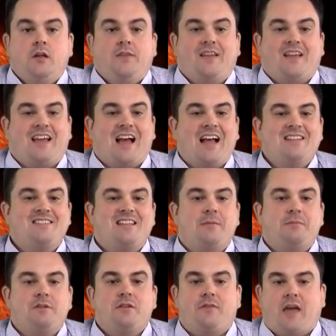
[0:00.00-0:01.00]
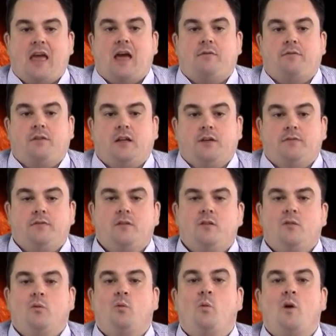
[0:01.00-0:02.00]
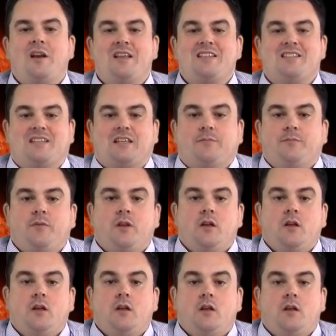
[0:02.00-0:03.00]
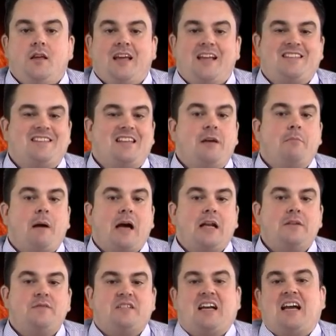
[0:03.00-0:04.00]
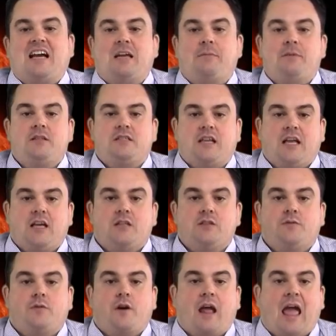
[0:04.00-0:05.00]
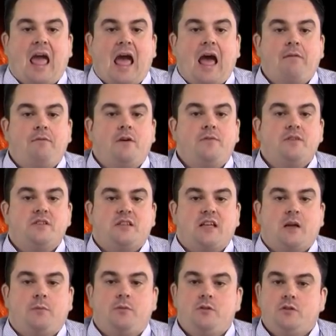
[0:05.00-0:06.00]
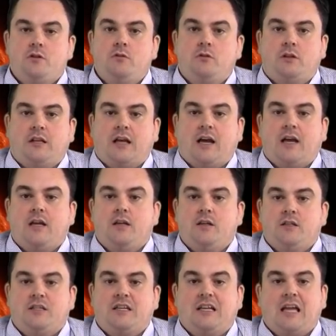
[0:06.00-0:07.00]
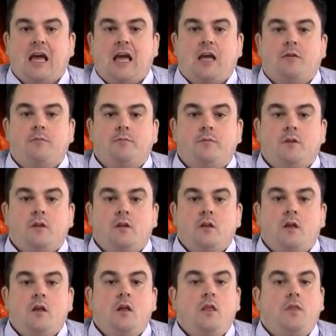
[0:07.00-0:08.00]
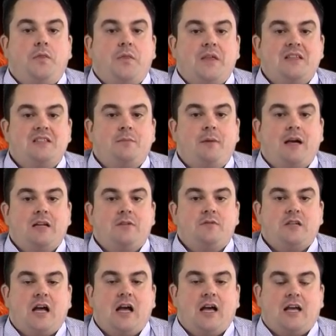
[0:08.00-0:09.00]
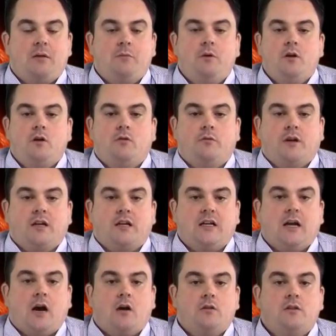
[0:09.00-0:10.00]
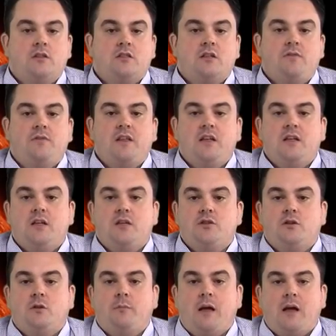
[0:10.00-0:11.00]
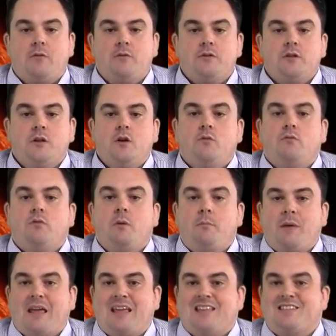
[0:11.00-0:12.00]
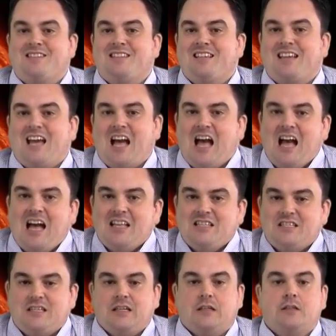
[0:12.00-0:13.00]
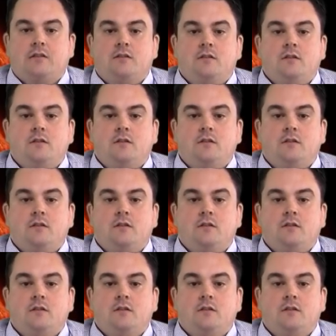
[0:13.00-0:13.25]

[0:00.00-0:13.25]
The concept of half-life, what is it? It's the amount of time it takes for half of a sample's nuclei to decay. This amount of time, regardless of the initial amount, remains constant.